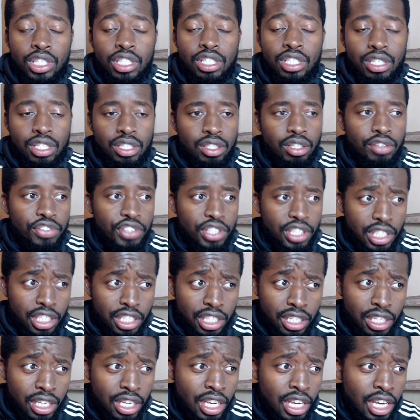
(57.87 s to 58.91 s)
because obviously
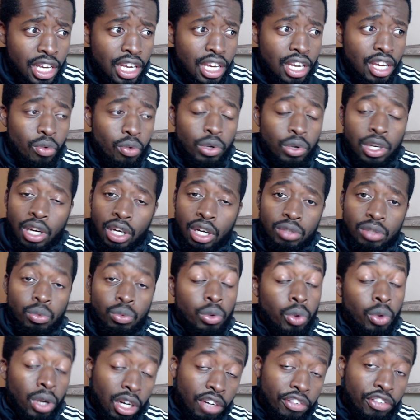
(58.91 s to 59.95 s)
we
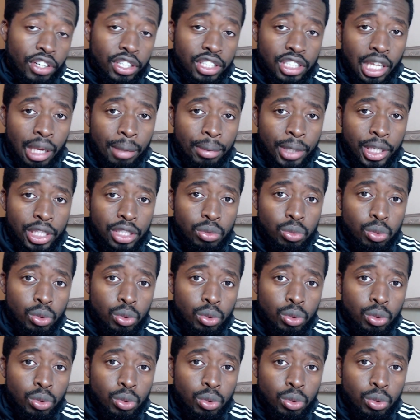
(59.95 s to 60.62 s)
won our first game against